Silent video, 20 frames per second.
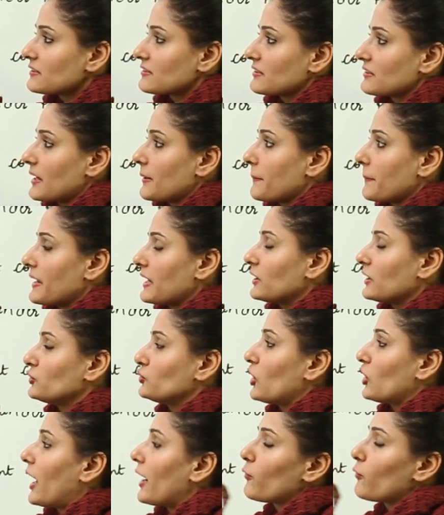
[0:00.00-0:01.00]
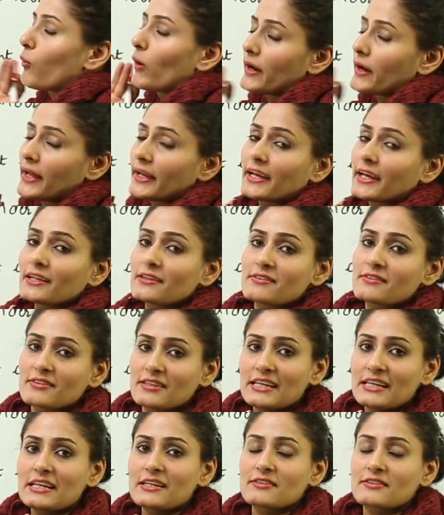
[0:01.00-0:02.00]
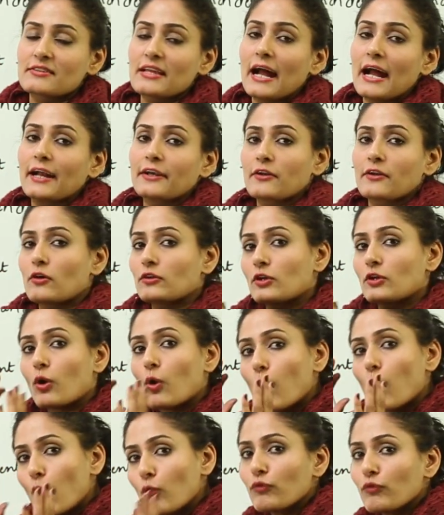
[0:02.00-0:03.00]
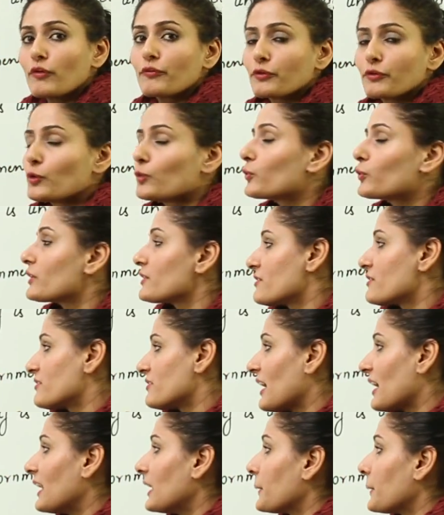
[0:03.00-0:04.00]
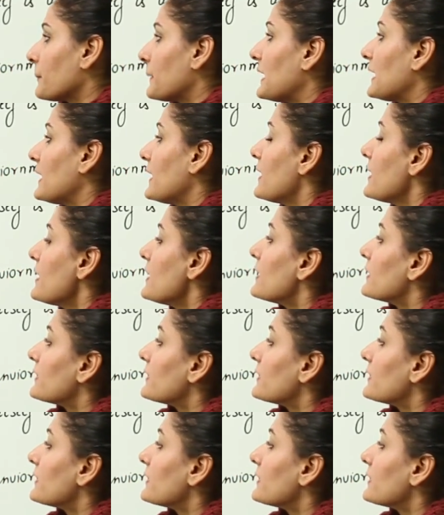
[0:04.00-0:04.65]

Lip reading: this image, what I can see is that the overview is telling me